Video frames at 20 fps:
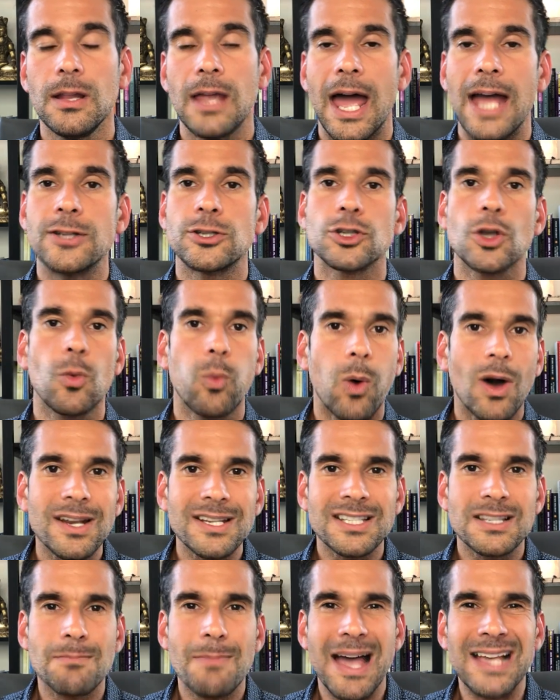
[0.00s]
And so what
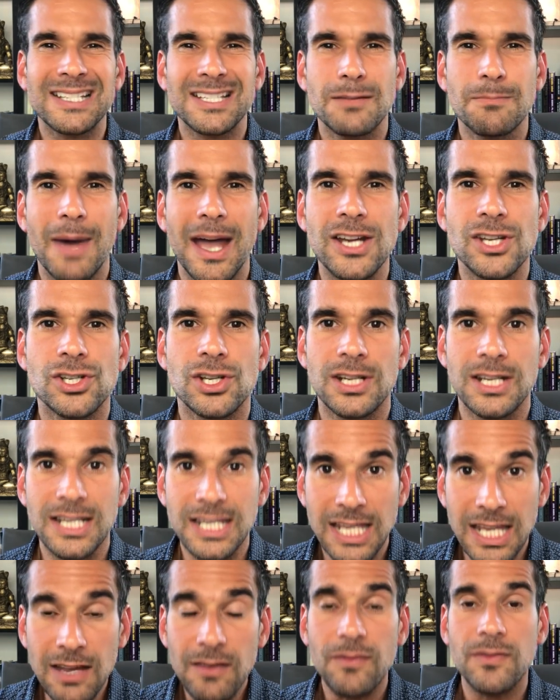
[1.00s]
does the masturbation
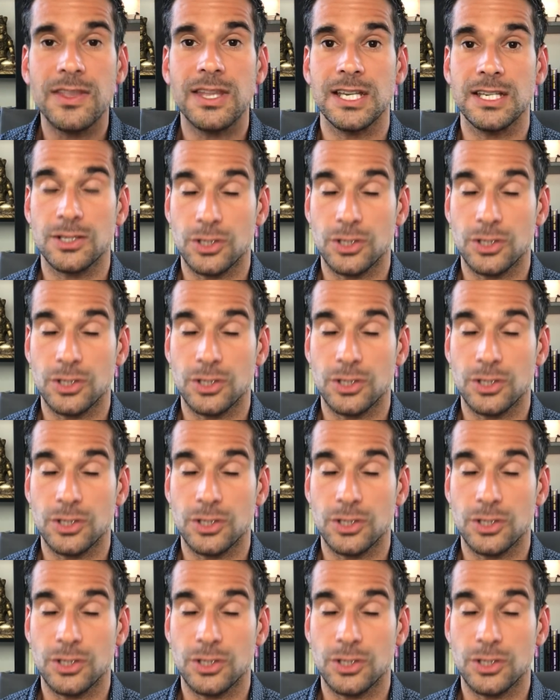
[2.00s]
give